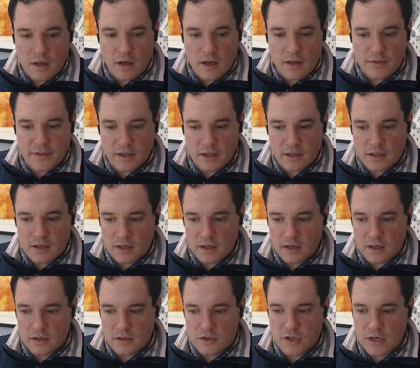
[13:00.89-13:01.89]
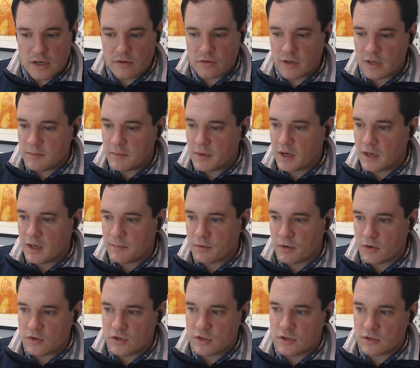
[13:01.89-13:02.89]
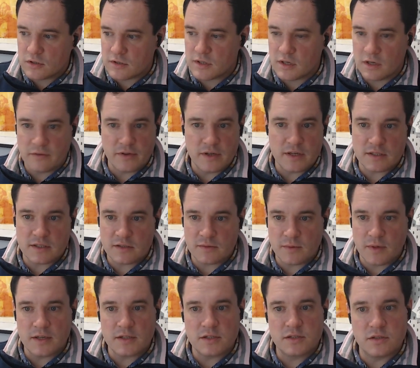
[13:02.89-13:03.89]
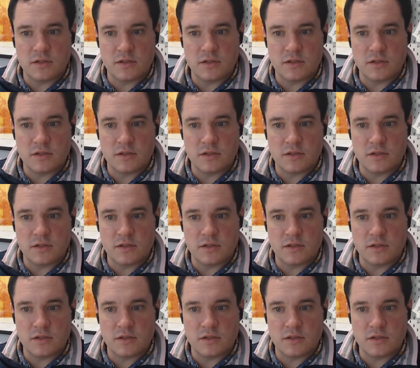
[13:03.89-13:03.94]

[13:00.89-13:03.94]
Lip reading: I think generally my approach to surveys as well is